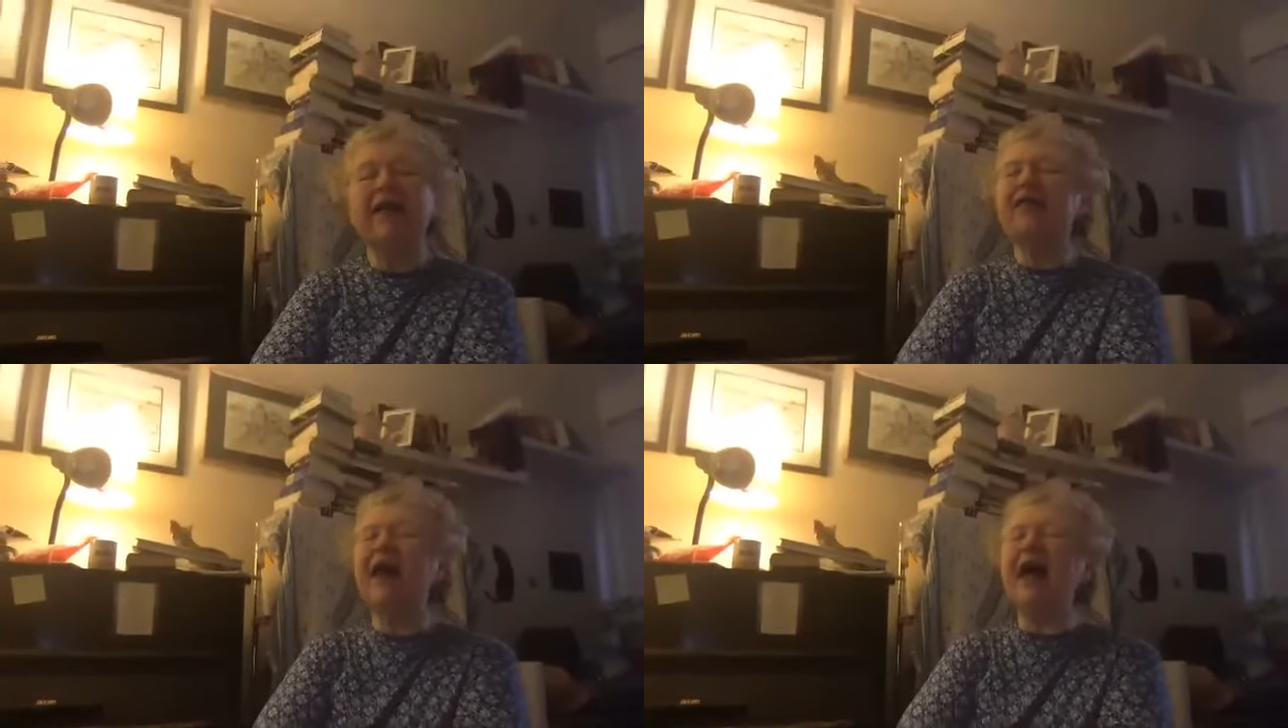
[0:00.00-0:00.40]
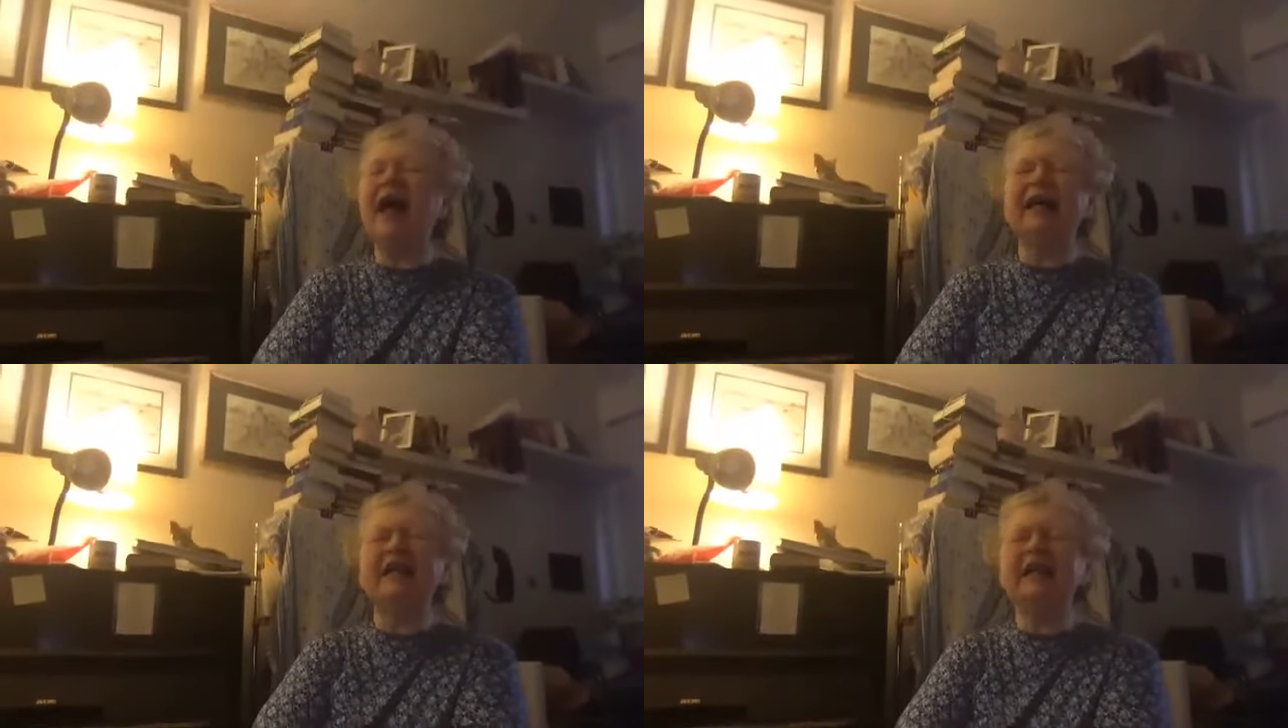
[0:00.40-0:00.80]

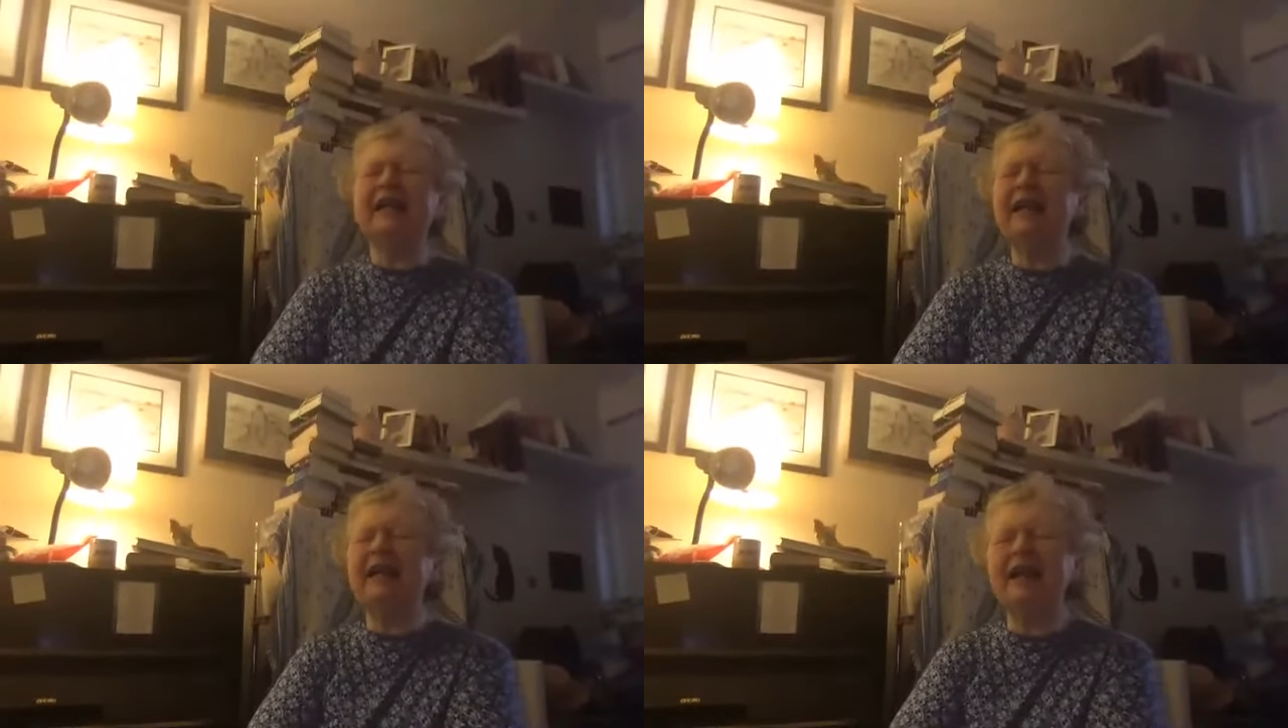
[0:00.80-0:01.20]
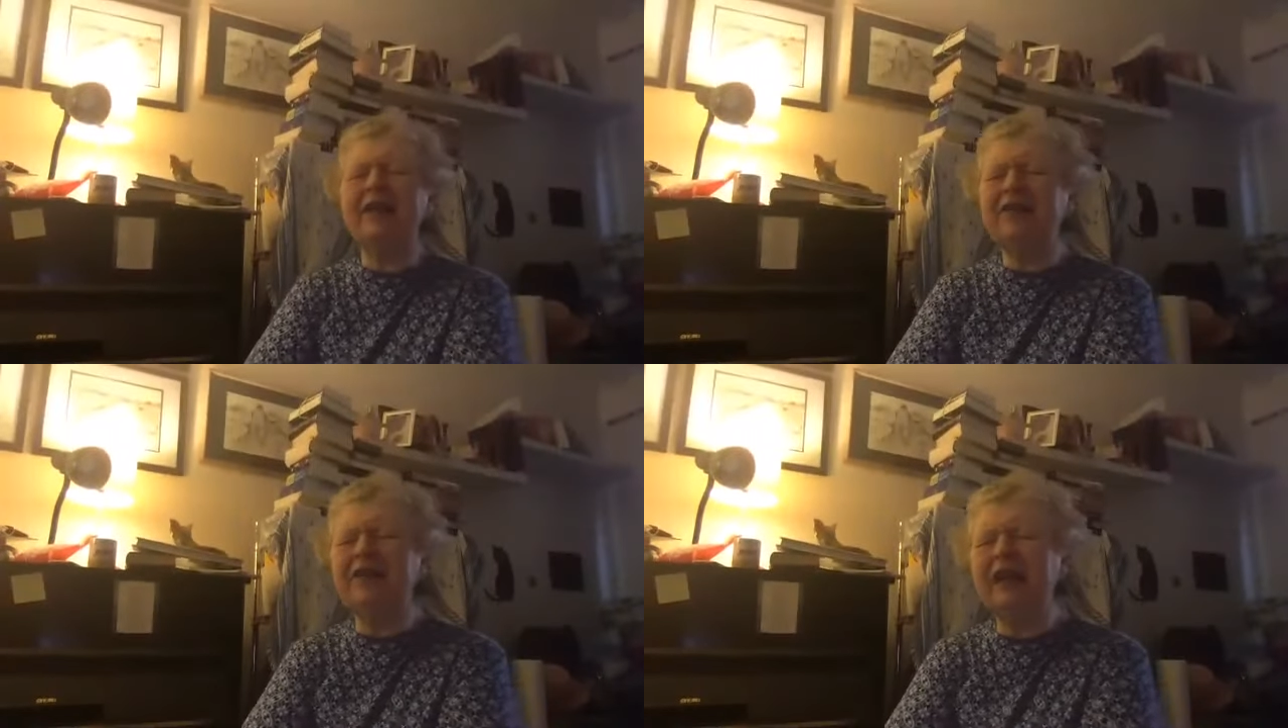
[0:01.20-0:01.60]
that
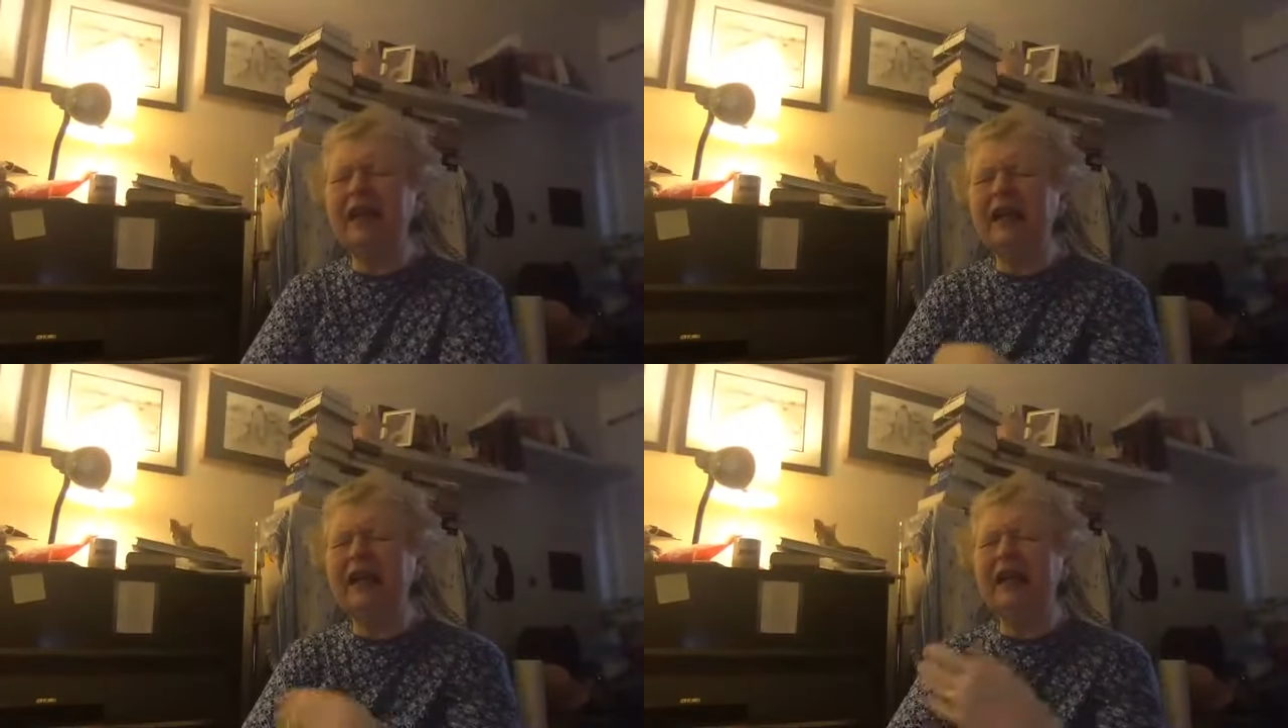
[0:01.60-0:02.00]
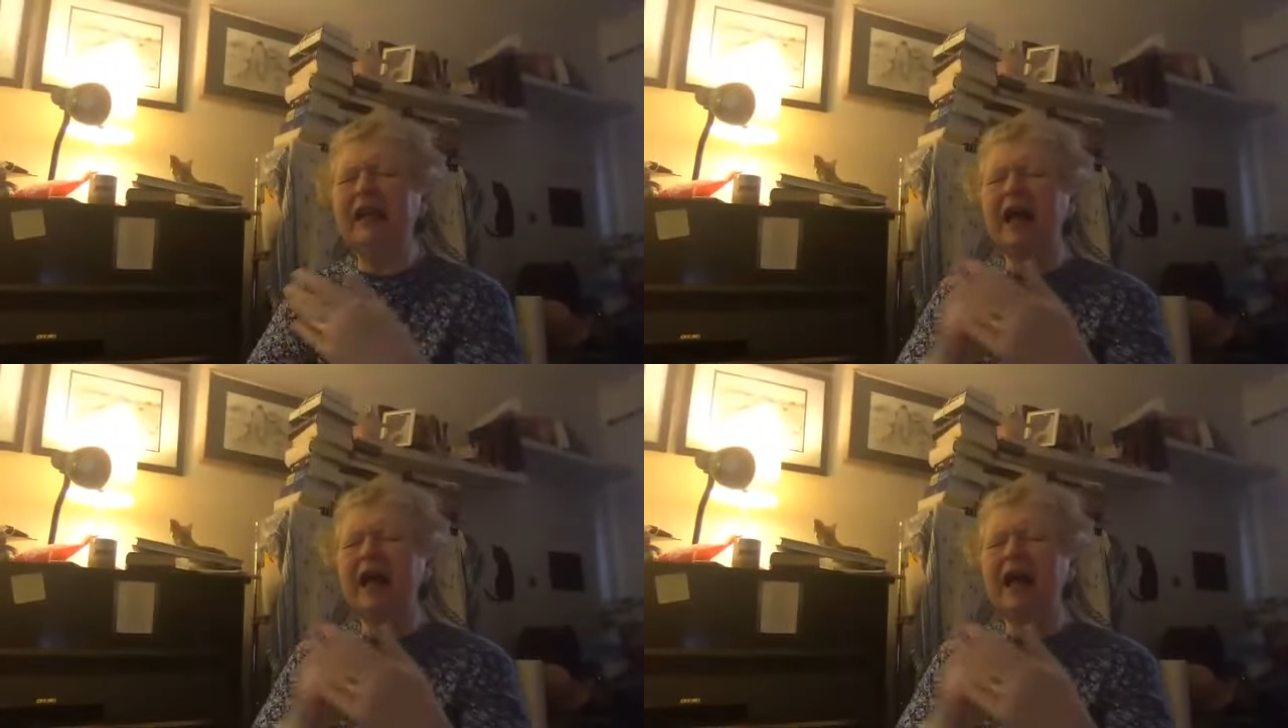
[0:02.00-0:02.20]
healeth thee.